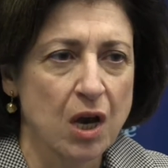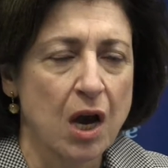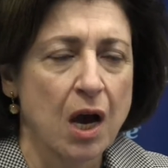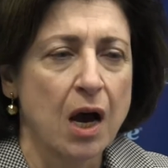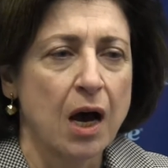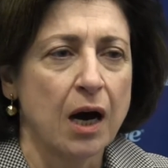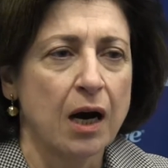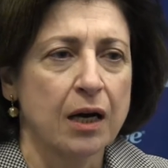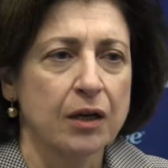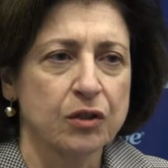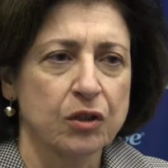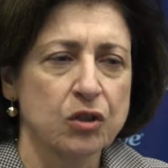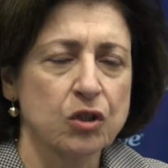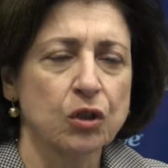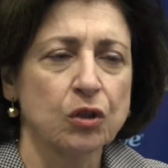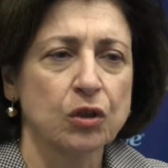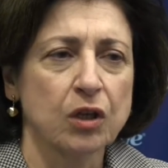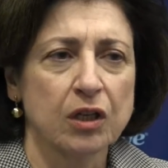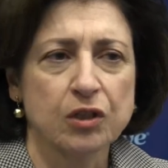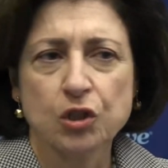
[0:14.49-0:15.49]
Uh,
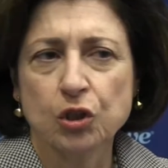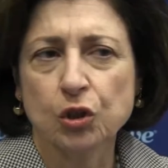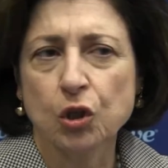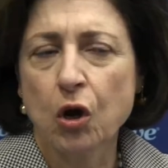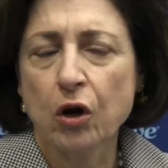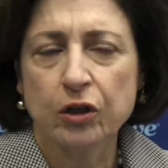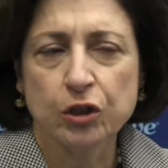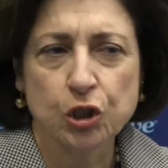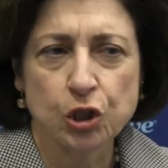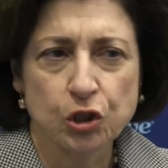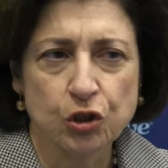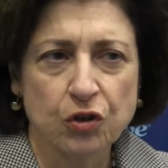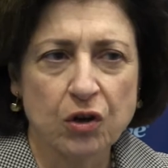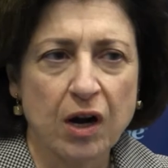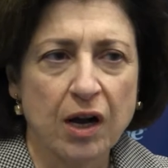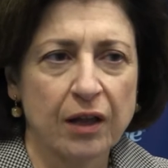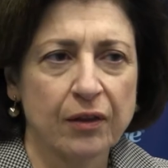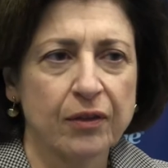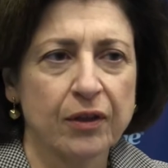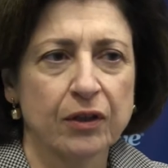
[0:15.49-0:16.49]
it's, a, it's, a, large
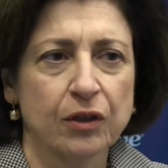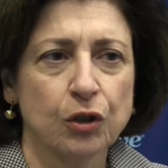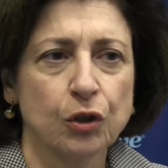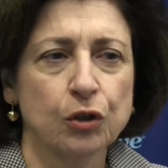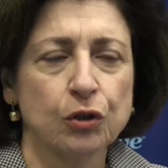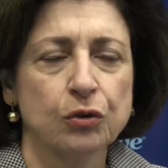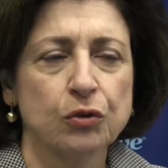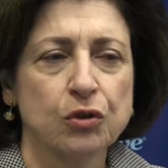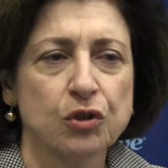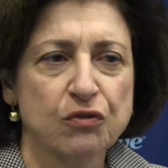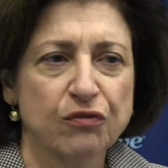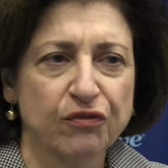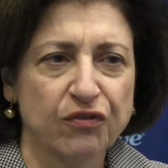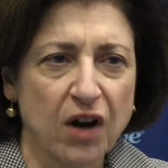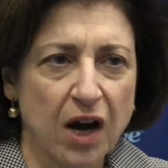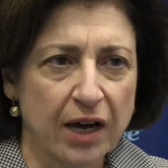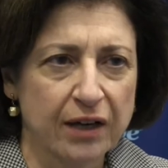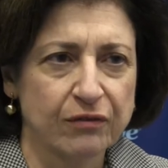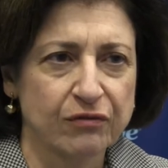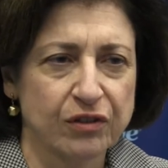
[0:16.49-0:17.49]
trial that includes
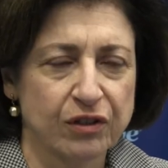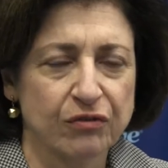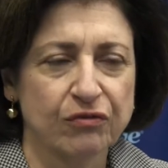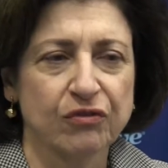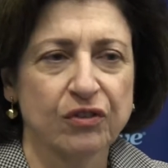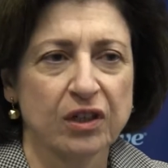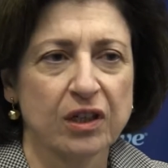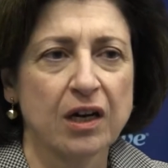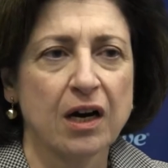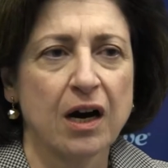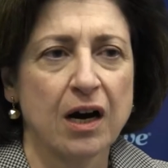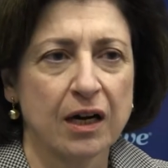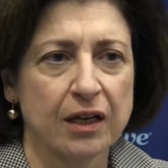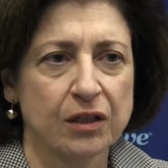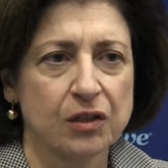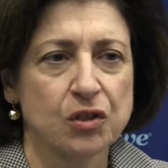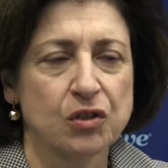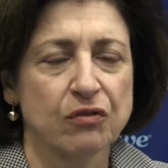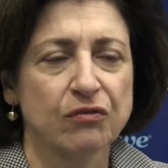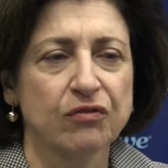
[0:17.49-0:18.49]
five different
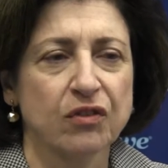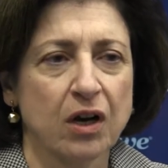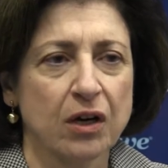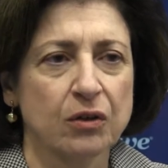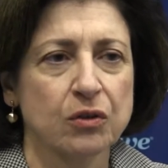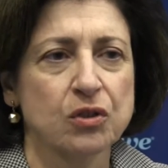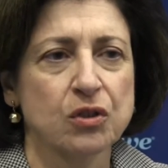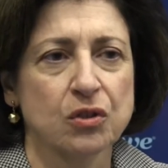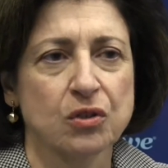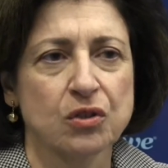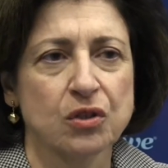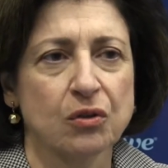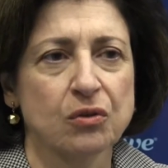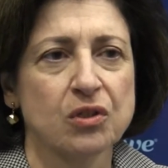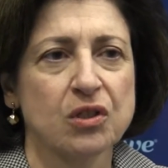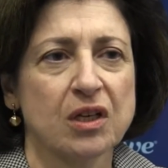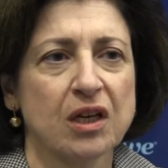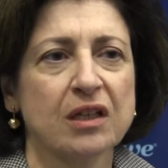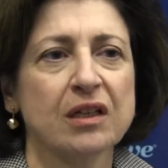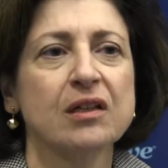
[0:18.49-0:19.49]
kinds of
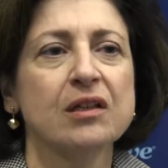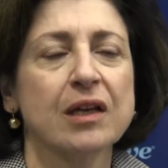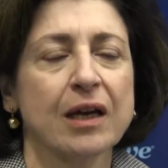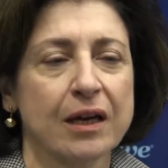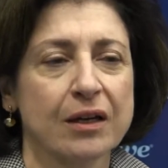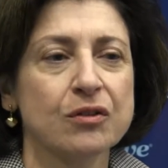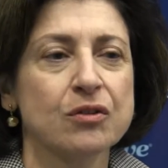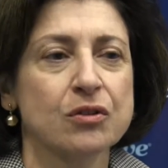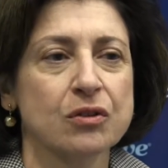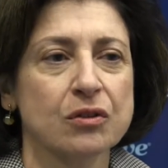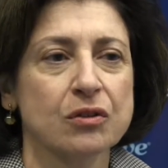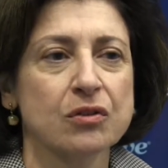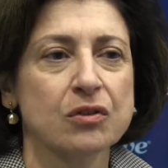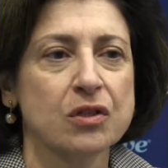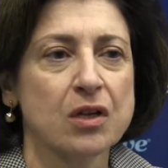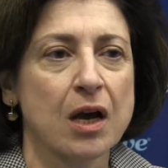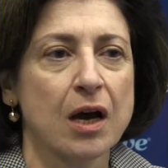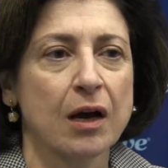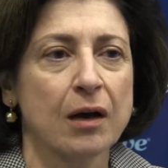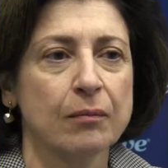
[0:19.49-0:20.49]
virus-associated
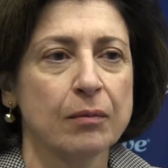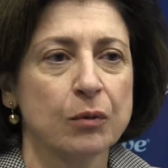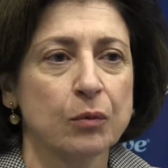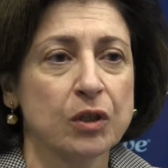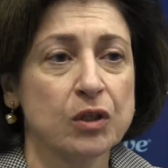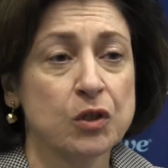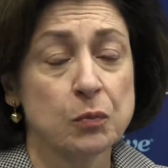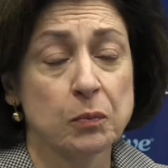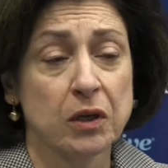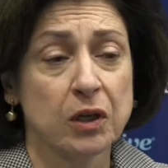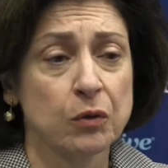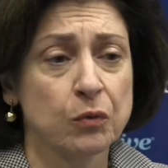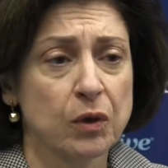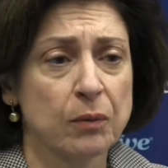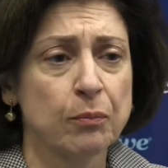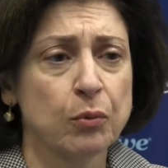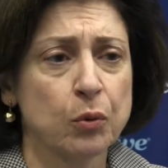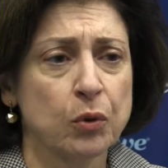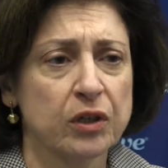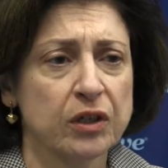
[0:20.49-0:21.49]
cancers, uh, but what's being
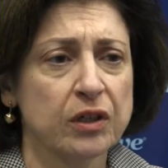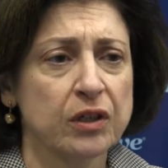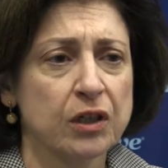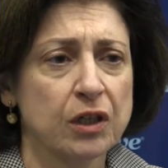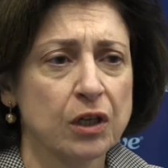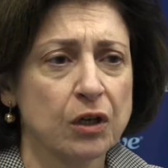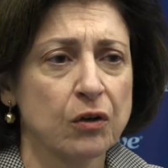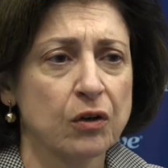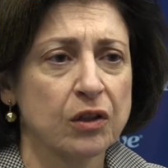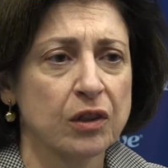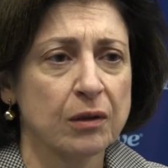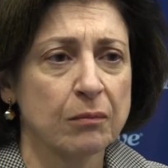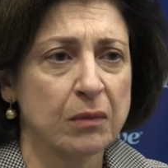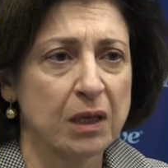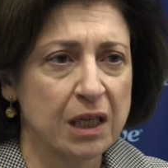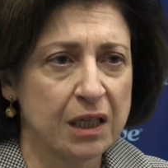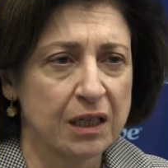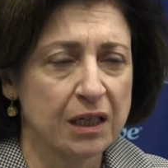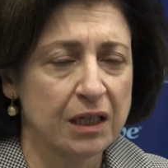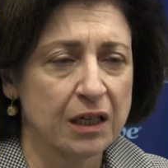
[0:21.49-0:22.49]
reported here at the
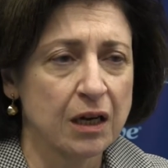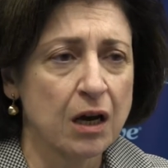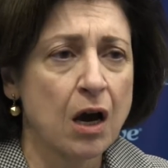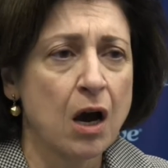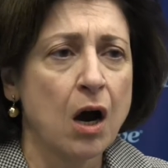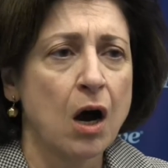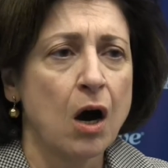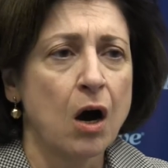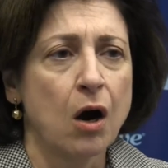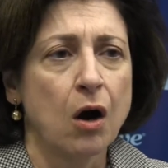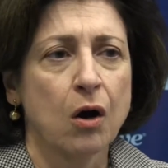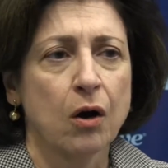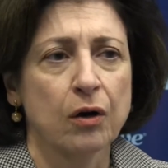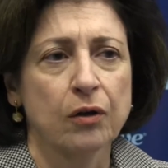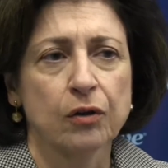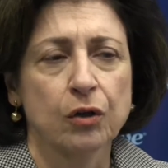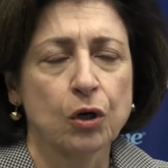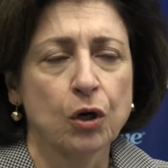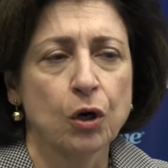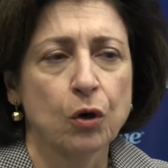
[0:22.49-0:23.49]
meeting
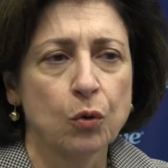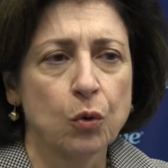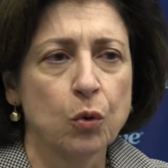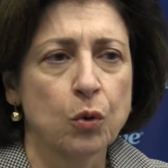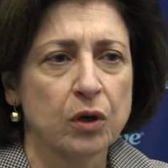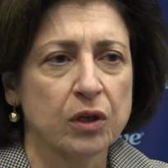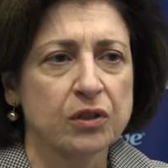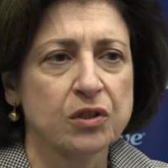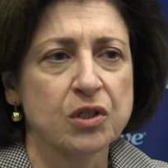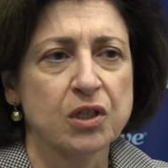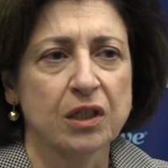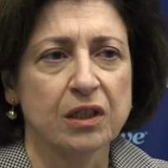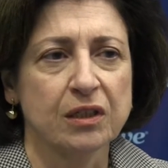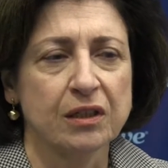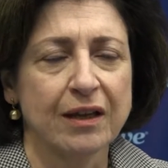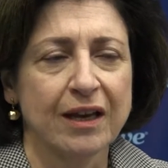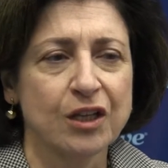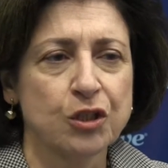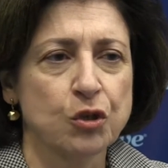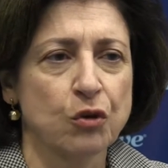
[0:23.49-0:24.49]
are the cohorts
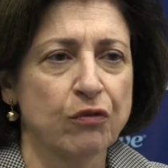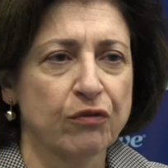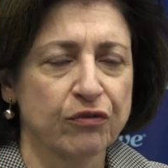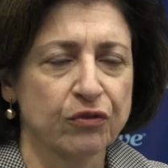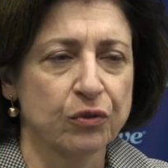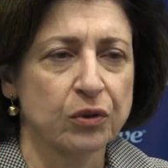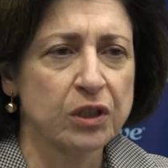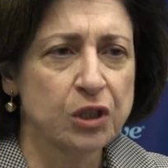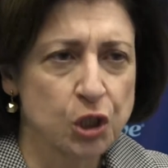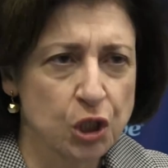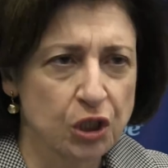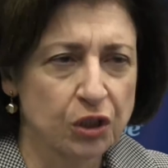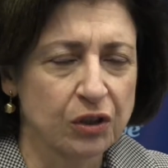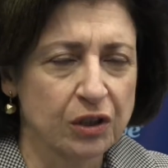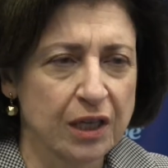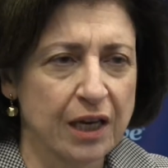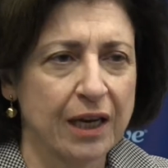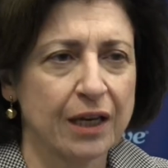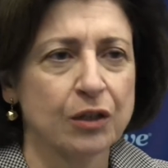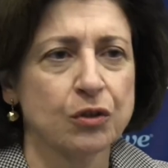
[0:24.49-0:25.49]
in
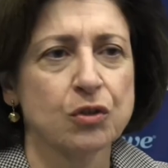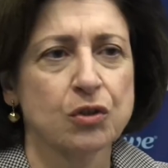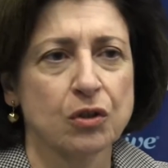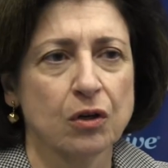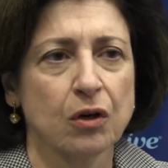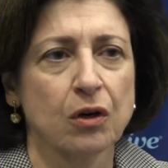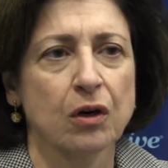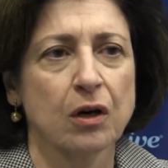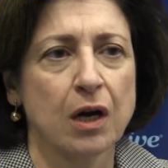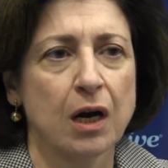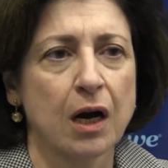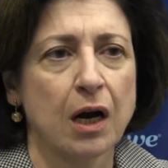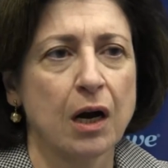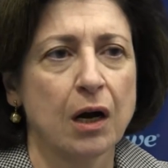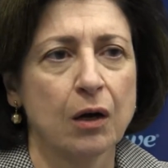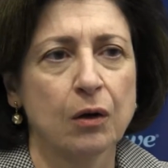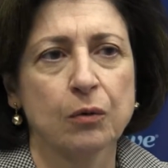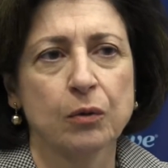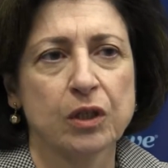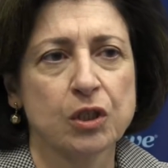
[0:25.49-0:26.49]
nasopharyngeal cancer,
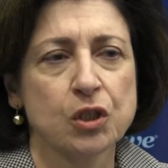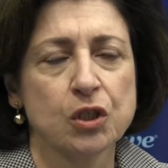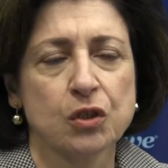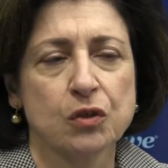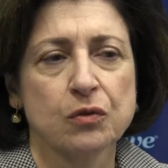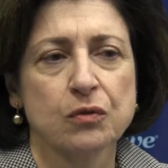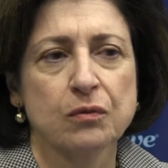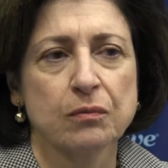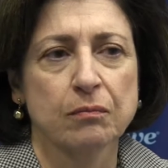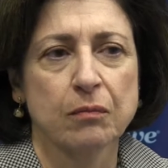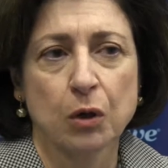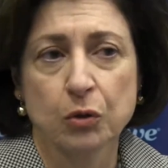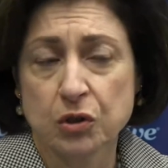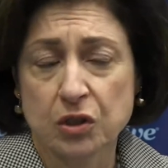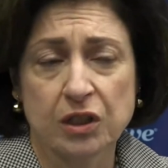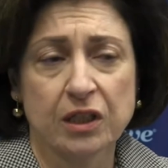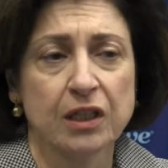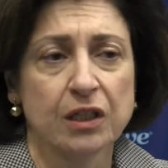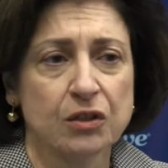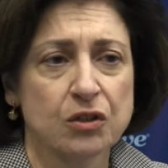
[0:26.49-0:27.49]
uh, which is
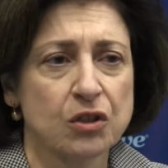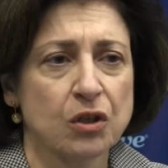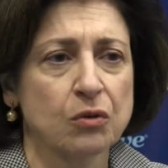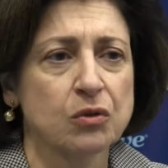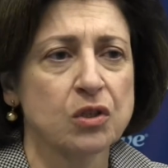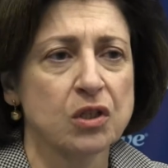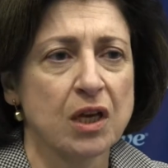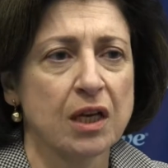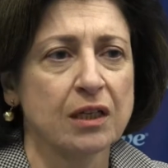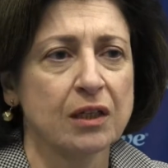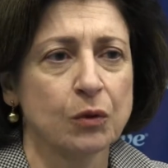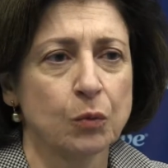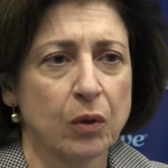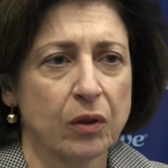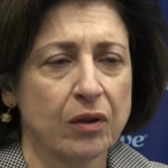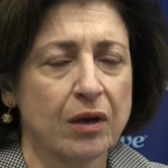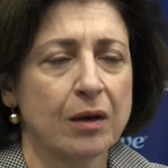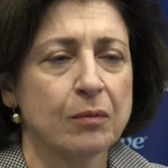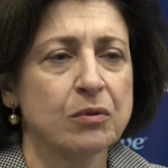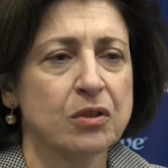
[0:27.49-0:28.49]
mostly associated
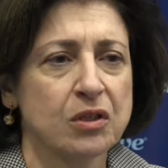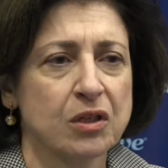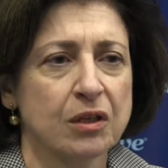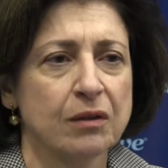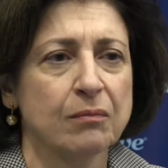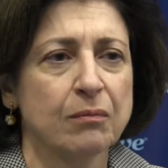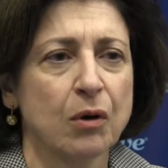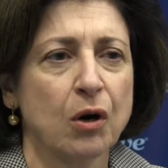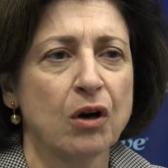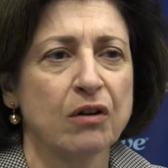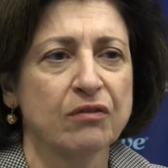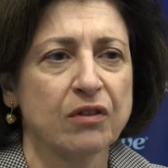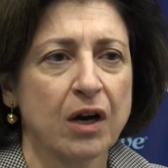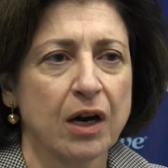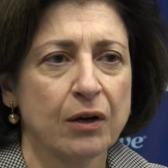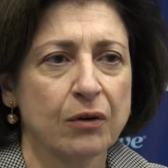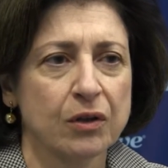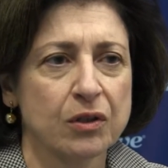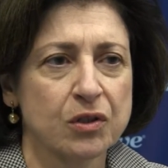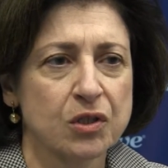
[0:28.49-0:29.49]
with Epstein-Barr
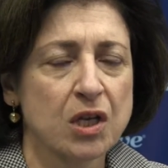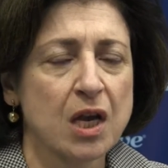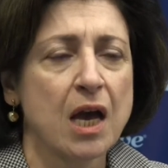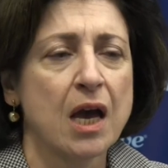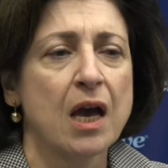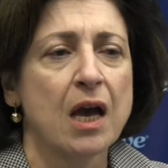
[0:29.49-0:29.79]
virus,